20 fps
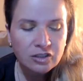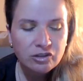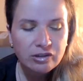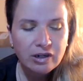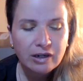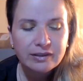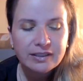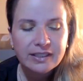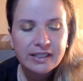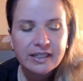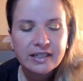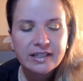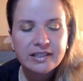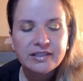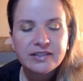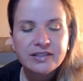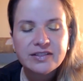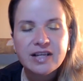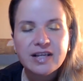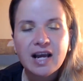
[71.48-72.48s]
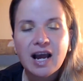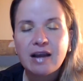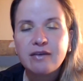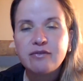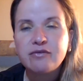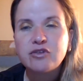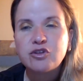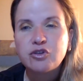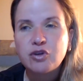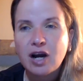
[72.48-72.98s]
throughout the years,
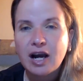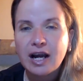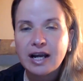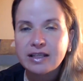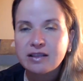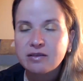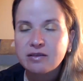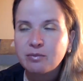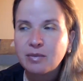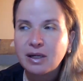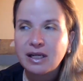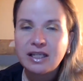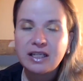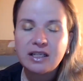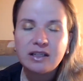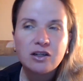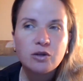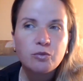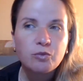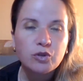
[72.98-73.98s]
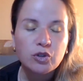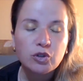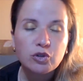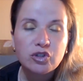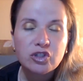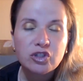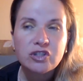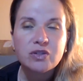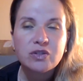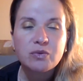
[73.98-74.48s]
I've tried many
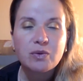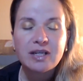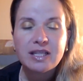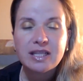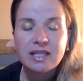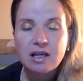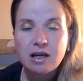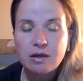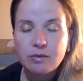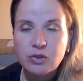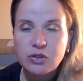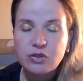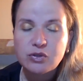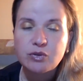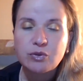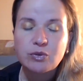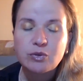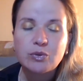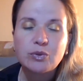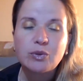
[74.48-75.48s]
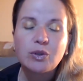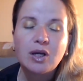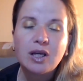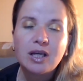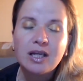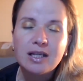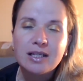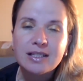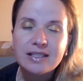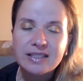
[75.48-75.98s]
approaches when it comes to
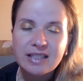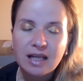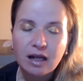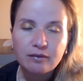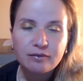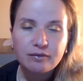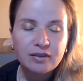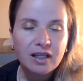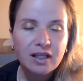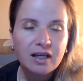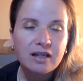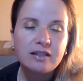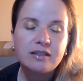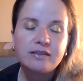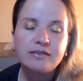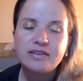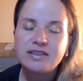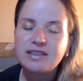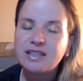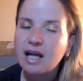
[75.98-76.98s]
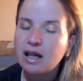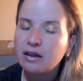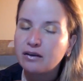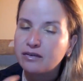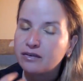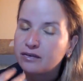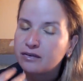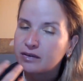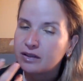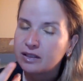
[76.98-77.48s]
self love,
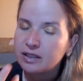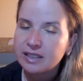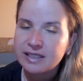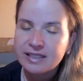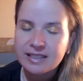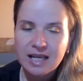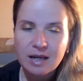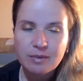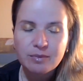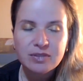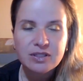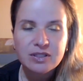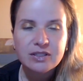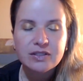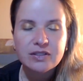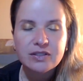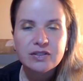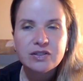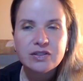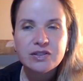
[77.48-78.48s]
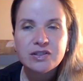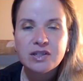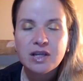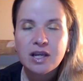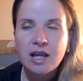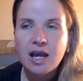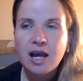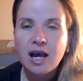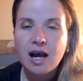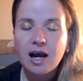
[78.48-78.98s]
self acceptance.
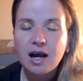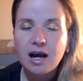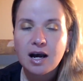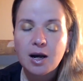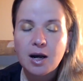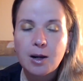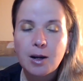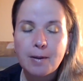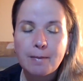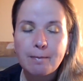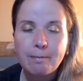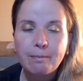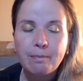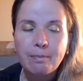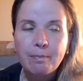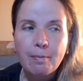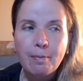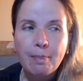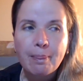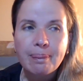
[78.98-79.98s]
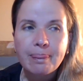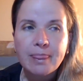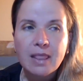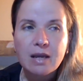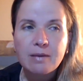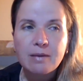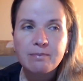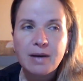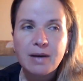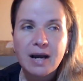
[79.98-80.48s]
Um,
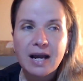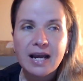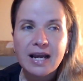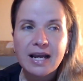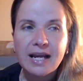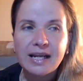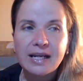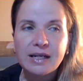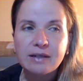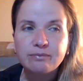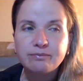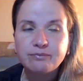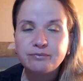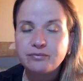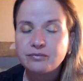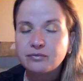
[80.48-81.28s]
my,